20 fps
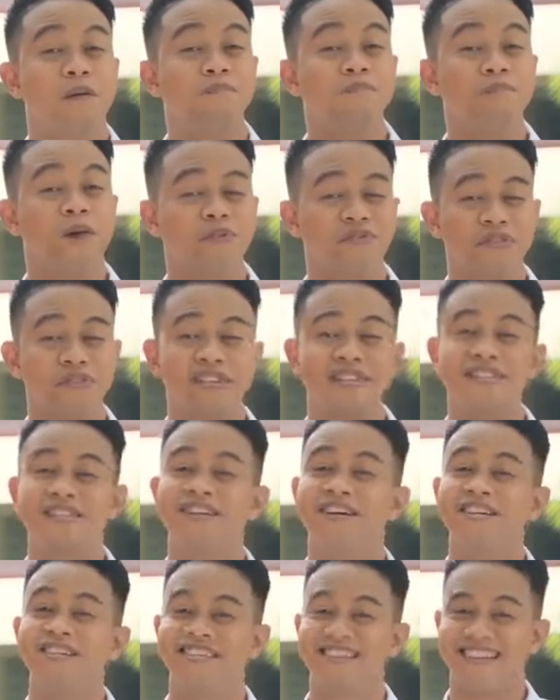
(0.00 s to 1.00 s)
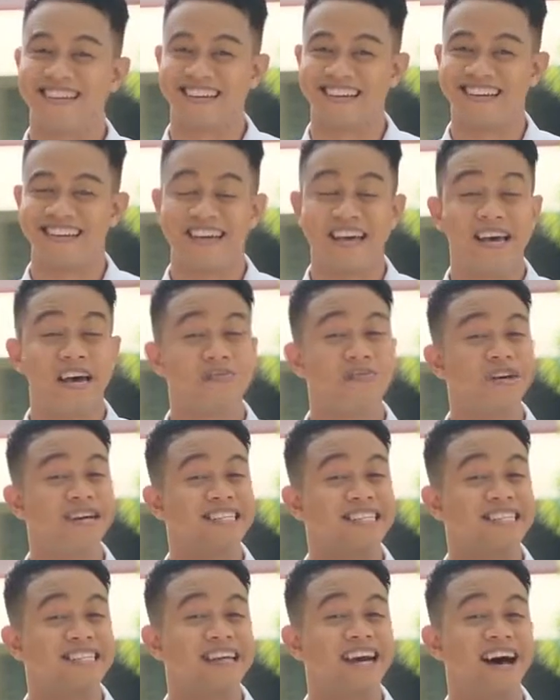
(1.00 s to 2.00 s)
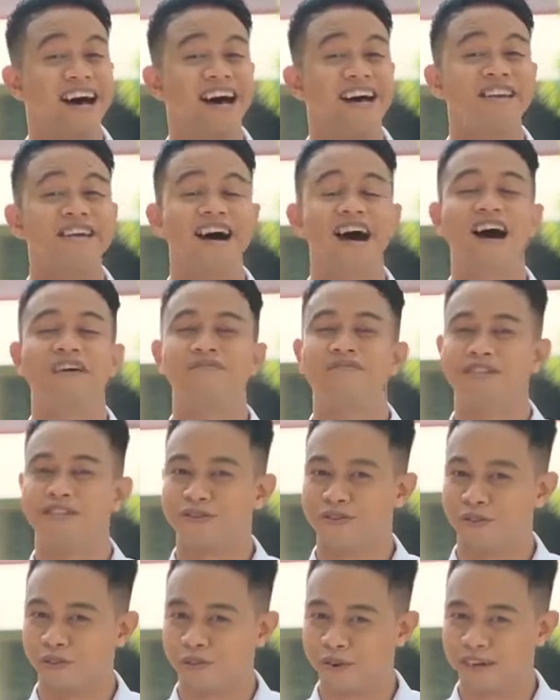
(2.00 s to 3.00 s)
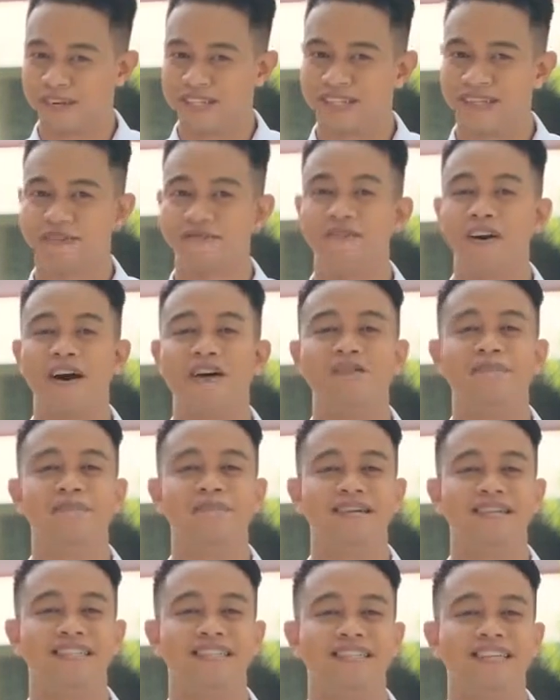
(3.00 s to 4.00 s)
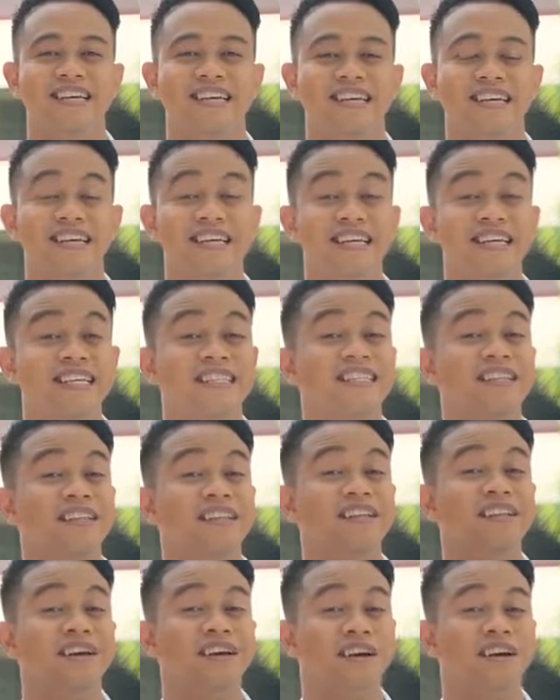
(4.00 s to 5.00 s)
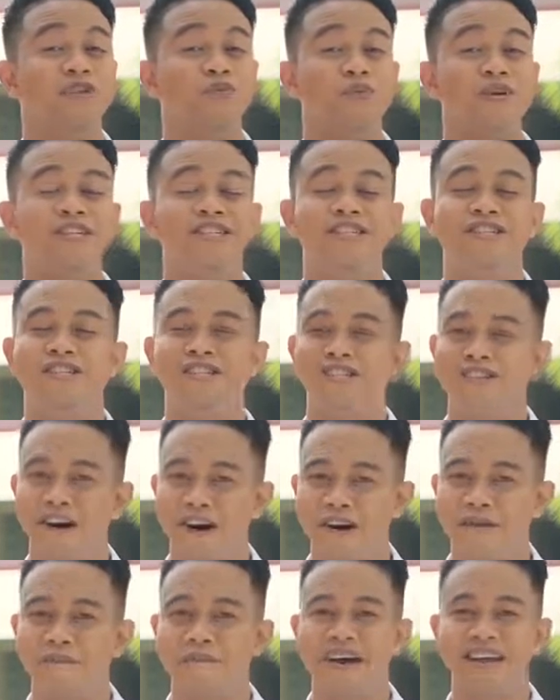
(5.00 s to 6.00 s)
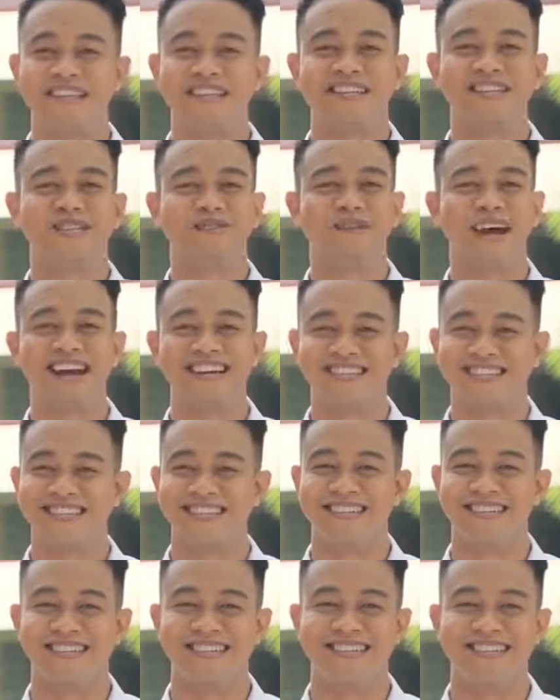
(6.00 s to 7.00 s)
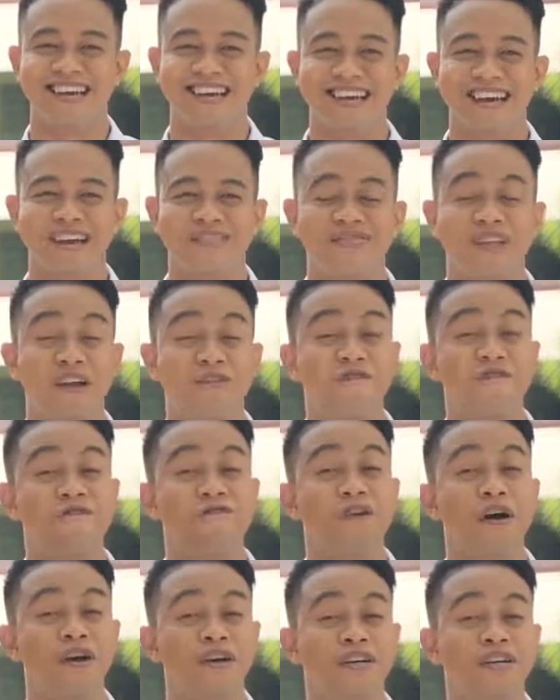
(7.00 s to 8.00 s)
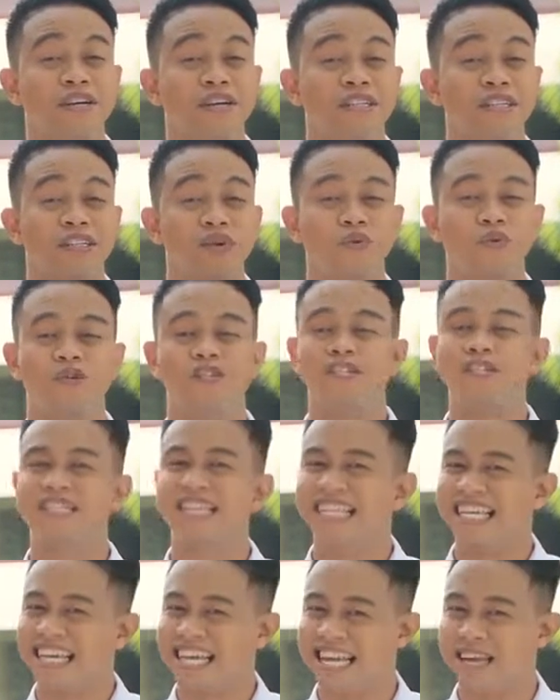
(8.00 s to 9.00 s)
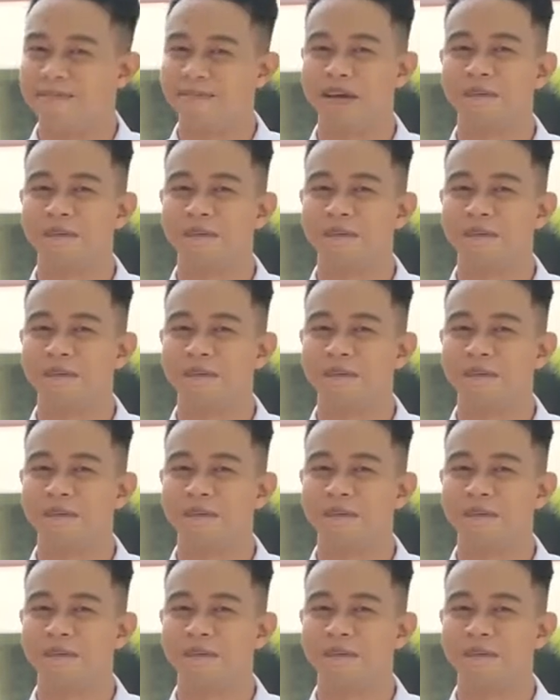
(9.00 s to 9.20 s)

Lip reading: More than disgusting, this kind of disorganized environment is littered with so many distractions that focus would seem